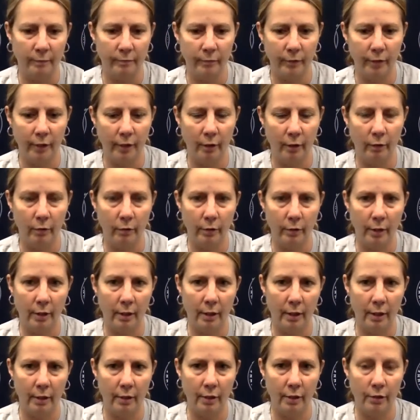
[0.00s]
you know, that
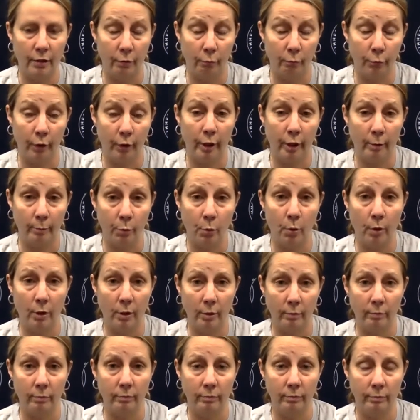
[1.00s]
it's a really
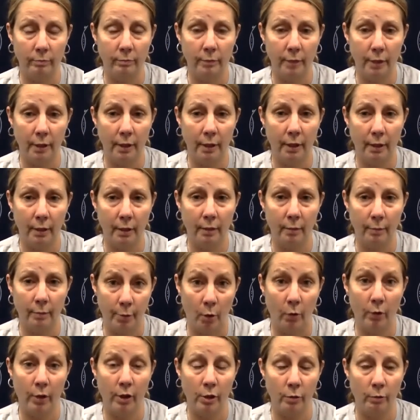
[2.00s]
important
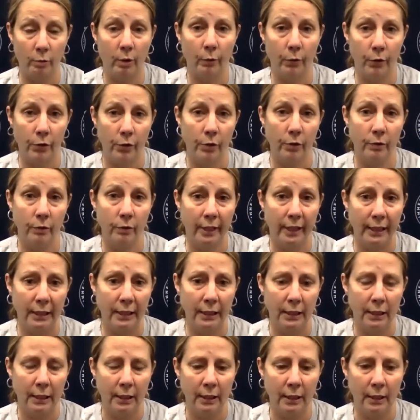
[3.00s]
component to what we're doing,
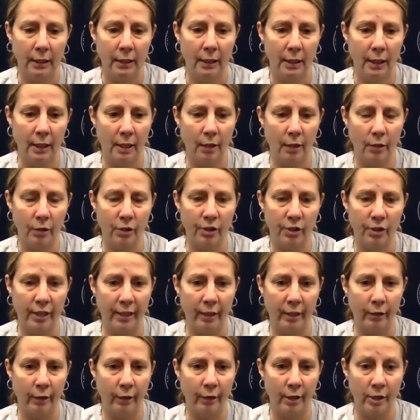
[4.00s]
her staying
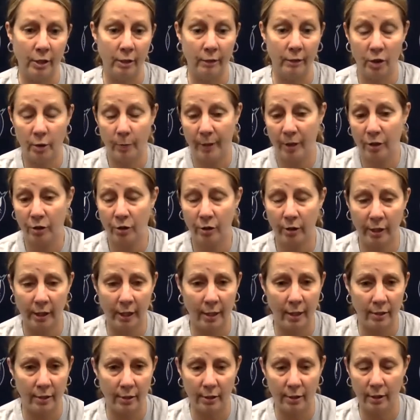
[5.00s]
aggressive, especially
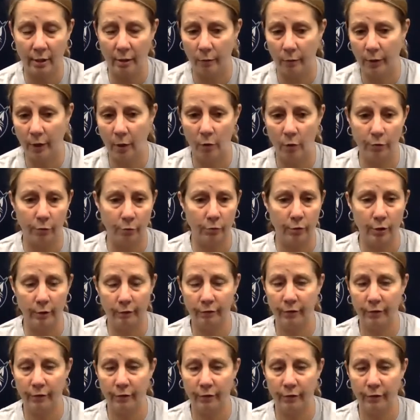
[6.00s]
as, you know, we go through
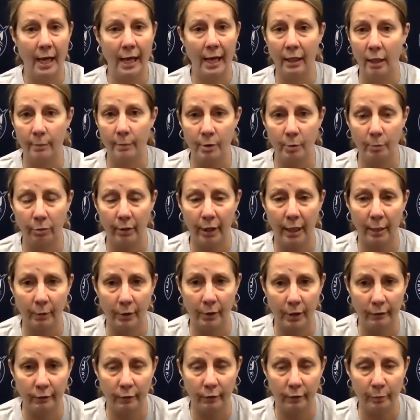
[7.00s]
different lineups and playing with
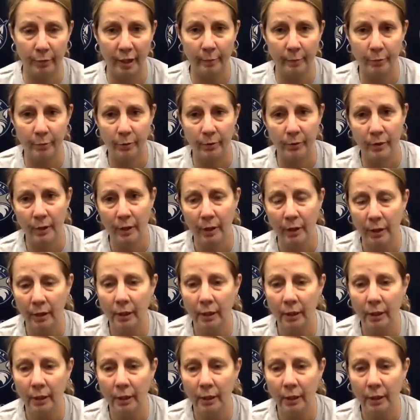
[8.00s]
different people.